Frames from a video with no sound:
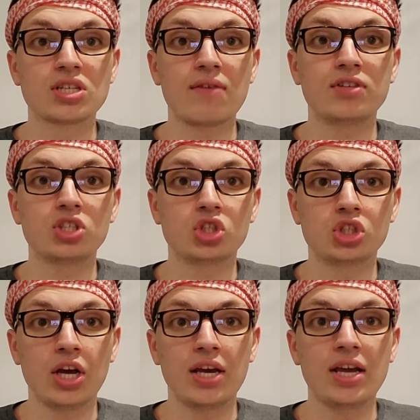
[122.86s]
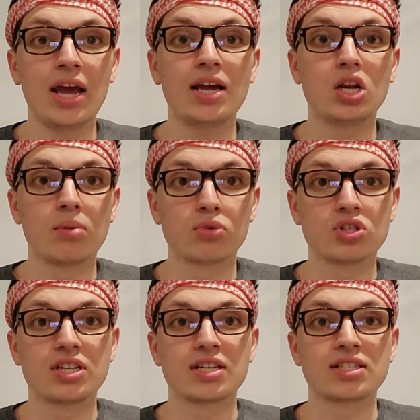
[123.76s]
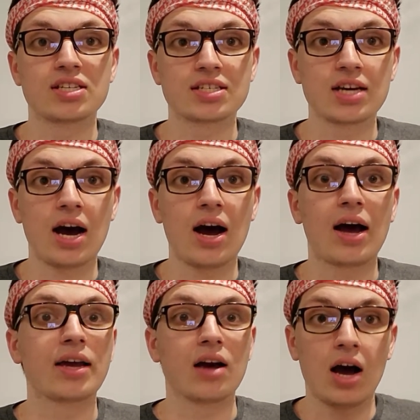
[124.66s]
7 is Jay, and number 6 is Kai.